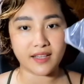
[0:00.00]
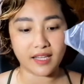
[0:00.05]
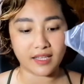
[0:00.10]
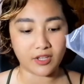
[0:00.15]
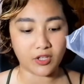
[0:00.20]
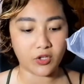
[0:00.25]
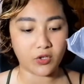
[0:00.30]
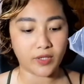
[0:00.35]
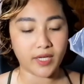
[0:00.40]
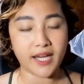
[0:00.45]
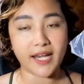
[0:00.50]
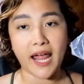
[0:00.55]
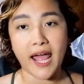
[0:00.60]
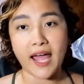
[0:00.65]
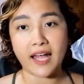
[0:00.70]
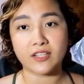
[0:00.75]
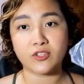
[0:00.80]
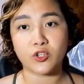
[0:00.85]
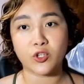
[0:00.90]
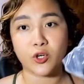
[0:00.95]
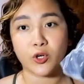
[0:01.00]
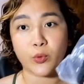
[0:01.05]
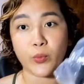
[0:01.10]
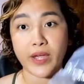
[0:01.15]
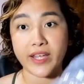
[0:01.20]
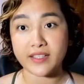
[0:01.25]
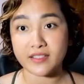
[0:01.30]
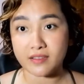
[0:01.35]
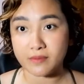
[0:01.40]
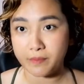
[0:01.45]
that you can add to your
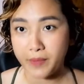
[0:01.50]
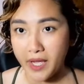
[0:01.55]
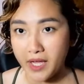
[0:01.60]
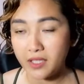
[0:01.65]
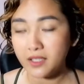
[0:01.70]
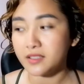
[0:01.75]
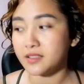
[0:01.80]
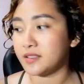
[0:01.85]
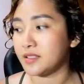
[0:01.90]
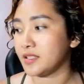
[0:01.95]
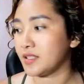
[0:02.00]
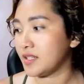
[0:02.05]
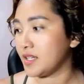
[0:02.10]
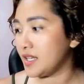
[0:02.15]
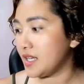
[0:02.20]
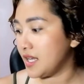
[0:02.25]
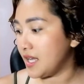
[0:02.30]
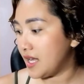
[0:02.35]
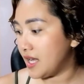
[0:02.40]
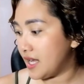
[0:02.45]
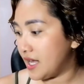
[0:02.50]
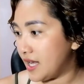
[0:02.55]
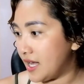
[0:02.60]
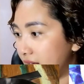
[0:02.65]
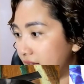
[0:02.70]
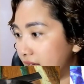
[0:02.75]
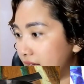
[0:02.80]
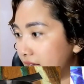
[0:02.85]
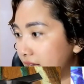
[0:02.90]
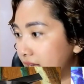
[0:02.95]
weights belt.
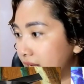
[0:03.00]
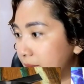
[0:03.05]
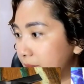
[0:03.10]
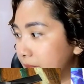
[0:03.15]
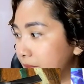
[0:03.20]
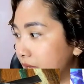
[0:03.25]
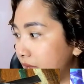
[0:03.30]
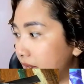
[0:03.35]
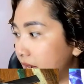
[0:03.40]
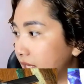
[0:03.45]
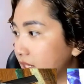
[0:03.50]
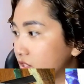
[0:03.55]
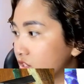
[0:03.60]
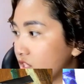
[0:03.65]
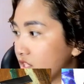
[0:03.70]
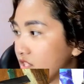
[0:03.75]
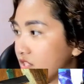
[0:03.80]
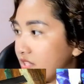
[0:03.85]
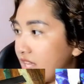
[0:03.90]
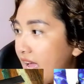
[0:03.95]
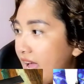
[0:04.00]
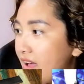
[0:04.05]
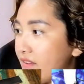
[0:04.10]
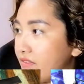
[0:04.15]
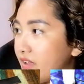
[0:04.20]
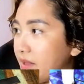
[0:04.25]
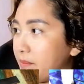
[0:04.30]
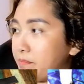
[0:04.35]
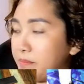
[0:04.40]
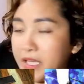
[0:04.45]
I'll just
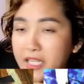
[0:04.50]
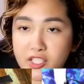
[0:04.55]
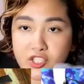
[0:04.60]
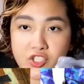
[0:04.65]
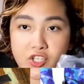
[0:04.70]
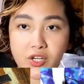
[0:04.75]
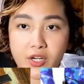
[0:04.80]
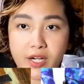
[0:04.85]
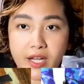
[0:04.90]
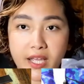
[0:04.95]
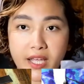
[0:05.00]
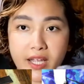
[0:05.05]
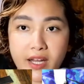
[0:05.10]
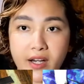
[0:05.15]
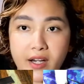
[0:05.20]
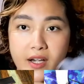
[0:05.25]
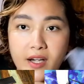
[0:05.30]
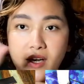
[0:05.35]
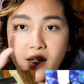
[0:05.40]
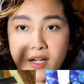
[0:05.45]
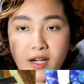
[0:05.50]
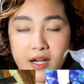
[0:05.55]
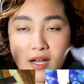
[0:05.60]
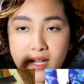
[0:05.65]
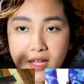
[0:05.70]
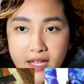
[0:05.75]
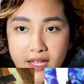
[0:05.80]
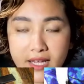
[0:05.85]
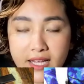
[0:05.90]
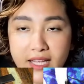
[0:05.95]
have a picture
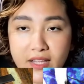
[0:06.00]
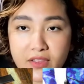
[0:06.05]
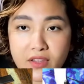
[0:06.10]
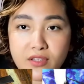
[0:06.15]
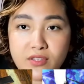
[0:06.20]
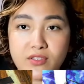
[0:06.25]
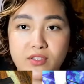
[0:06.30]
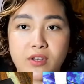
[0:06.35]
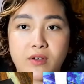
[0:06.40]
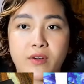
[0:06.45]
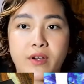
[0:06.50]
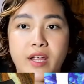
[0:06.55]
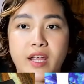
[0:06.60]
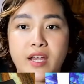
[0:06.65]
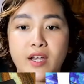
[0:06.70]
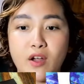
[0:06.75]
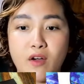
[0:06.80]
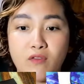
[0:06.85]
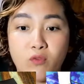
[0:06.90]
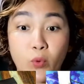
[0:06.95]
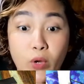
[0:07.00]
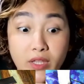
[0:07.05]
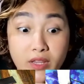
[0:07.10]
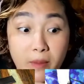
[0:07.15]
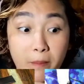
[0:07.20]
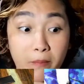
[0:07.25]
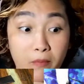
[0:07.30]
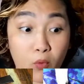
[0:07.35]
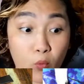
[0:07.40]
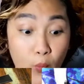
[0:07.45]
here in the screen of what
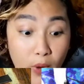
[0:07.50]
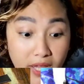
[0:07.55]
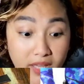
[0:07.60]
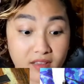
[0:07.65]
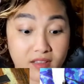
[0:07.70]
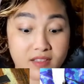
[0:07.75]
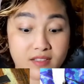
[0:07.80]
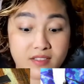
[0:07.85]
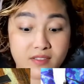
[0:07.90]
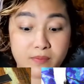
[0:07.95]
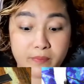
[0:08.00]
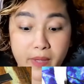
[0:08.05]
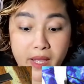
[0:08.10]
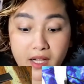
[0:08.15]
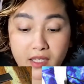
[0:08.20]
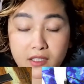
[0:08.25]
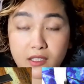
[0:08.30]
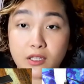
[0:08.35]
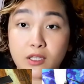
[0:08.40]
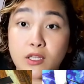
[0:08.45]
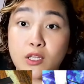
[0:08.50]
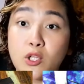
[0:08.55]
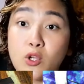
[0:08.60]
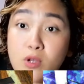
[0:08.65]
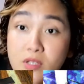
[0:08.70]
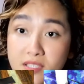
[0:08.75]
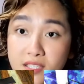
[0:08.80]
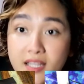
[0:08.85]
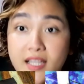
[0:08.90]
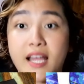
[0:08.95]
a weight belt
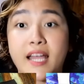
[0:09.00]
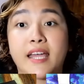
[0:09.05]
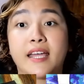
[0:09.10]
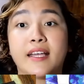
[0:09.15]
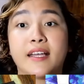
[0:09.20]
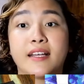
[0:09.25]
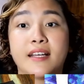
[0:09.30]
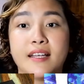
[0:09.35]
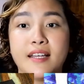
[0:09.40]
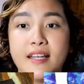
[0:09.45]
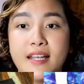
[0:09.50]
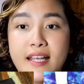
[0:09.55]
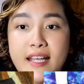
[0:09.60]
looks like.